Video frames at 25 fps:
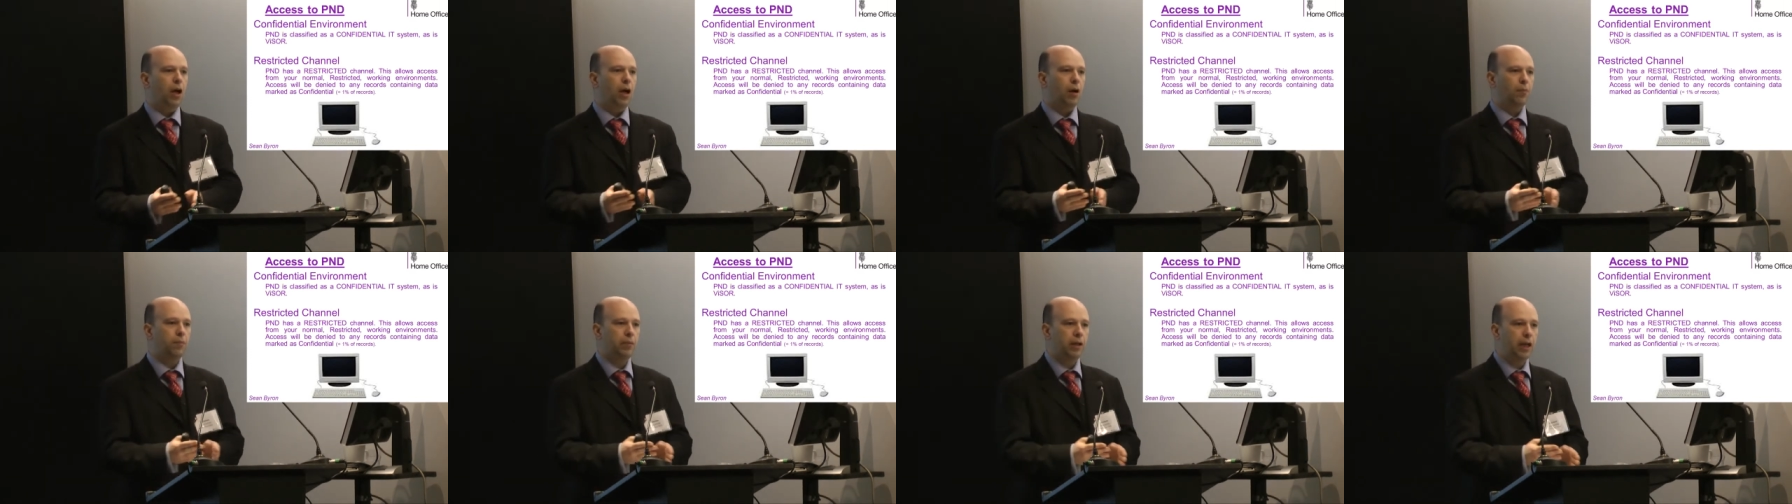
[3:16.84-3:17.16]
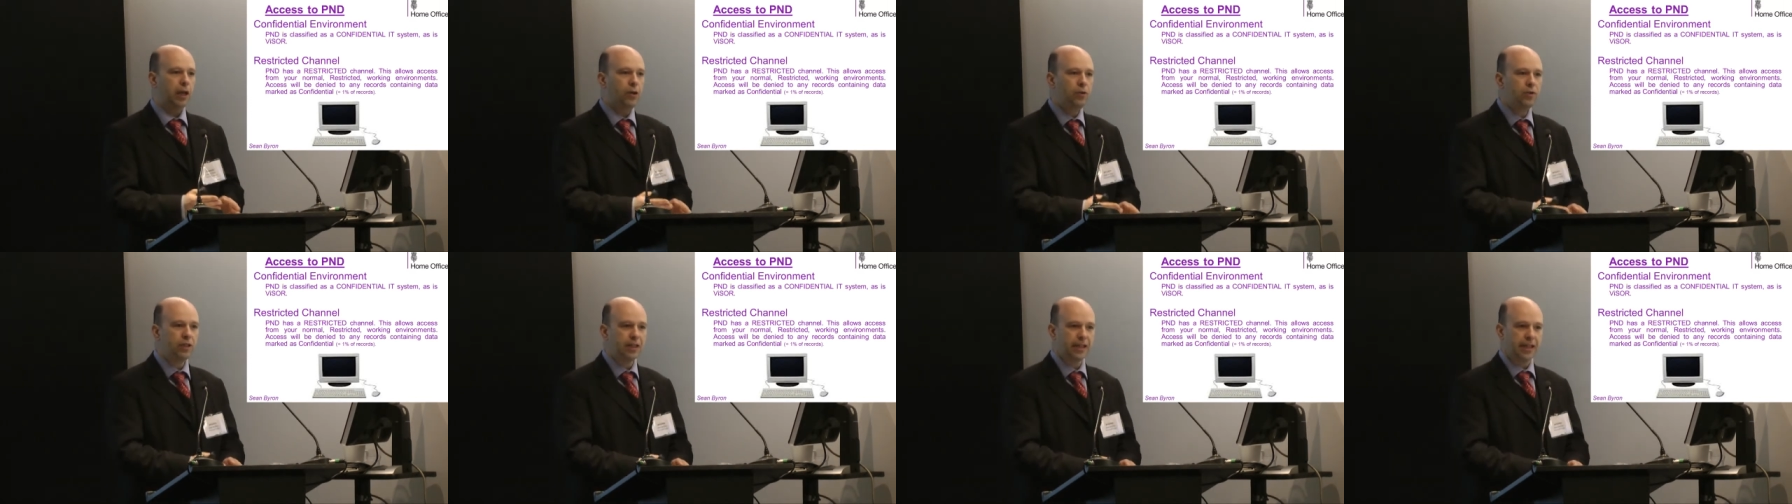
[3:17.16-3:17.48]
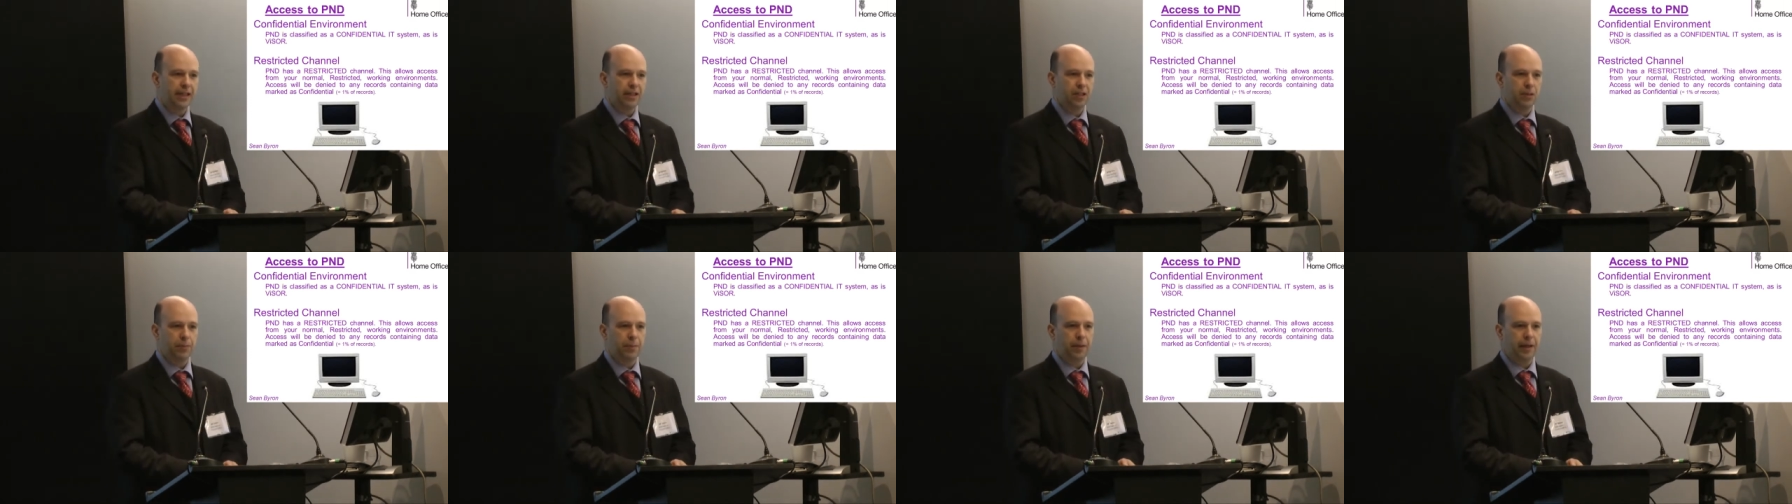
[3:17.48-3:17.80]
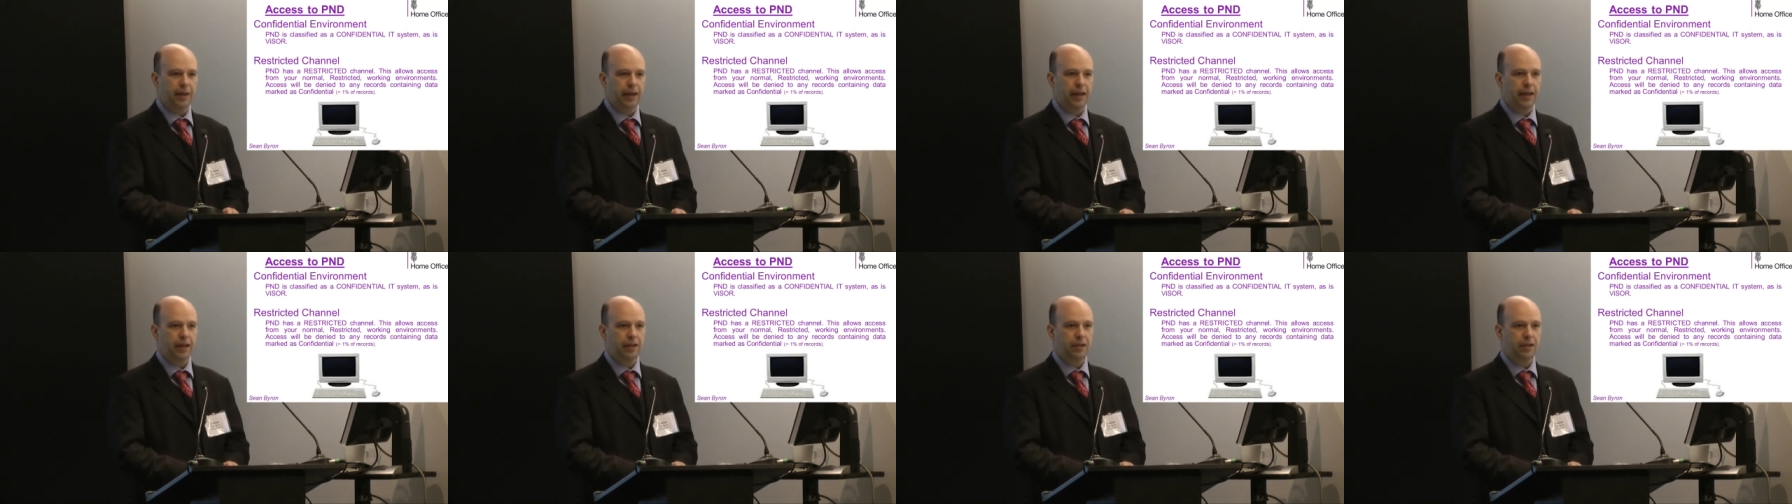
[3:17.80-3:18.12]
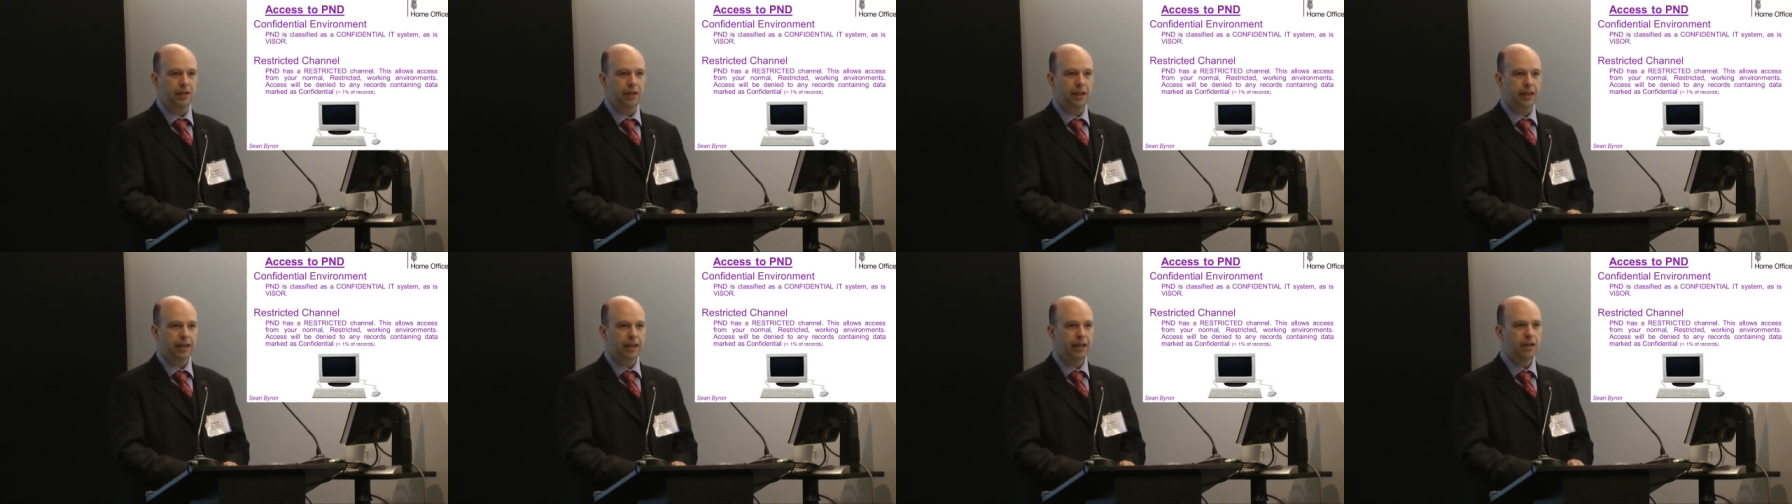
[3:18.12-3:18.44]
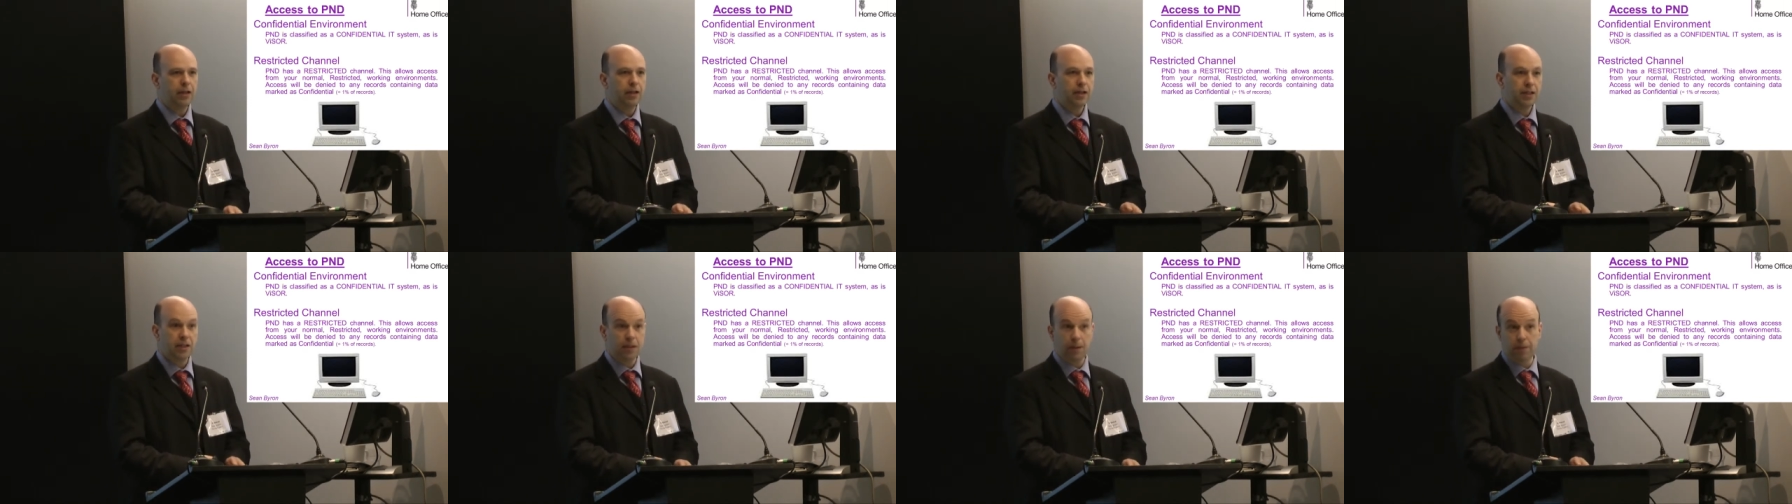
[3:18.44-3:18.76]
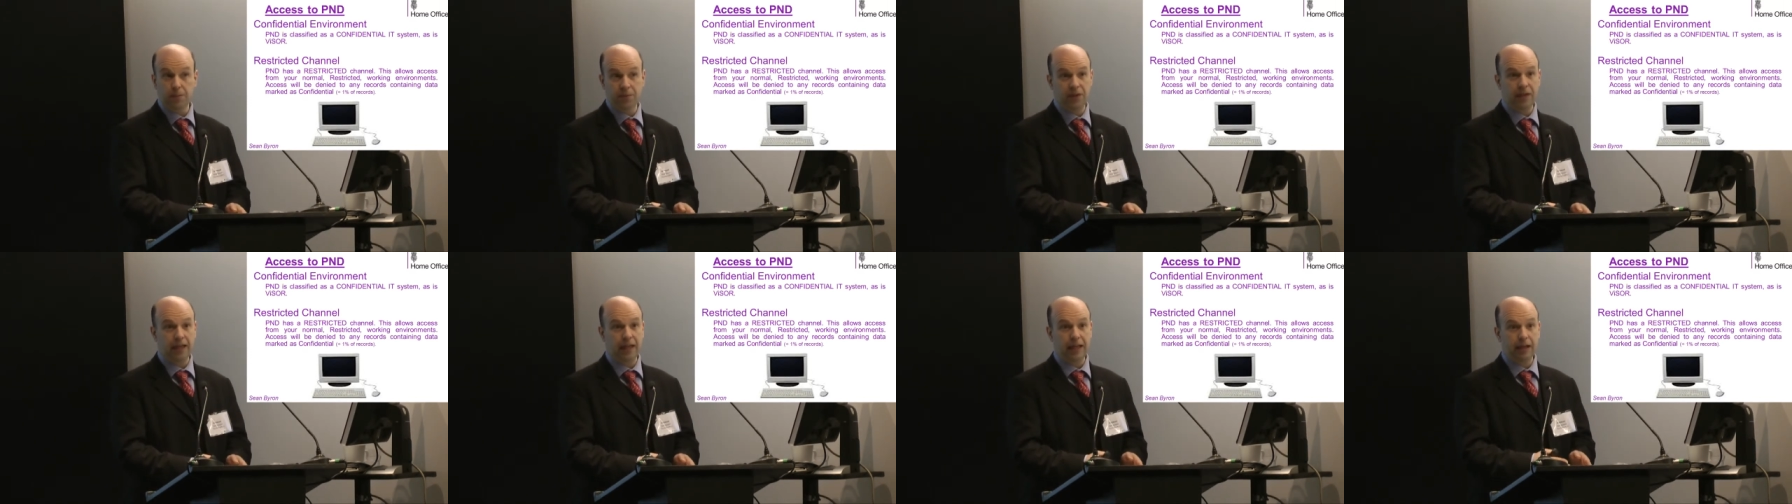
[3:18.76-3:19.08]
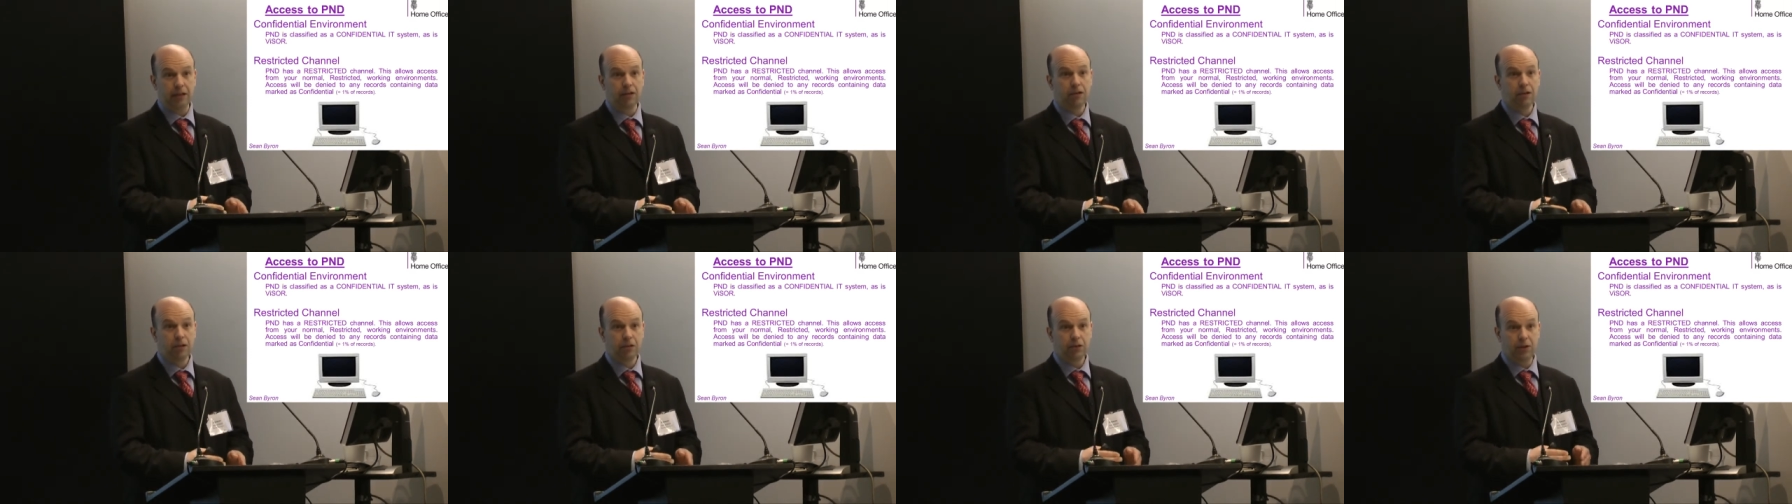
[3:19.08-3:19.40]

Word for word: uploading into P&D something